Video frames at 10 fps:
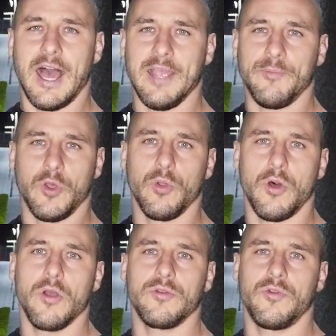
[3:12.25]
I am no
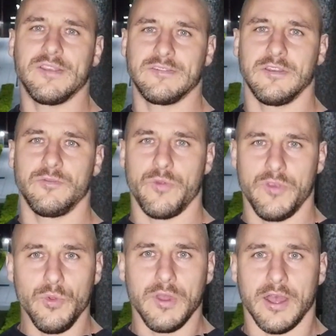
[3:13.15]
longer a resident
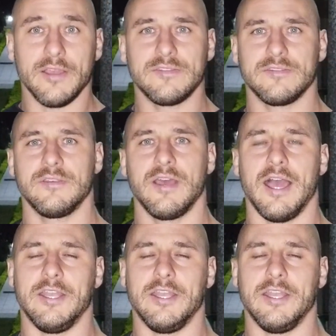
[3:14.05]
with you guys.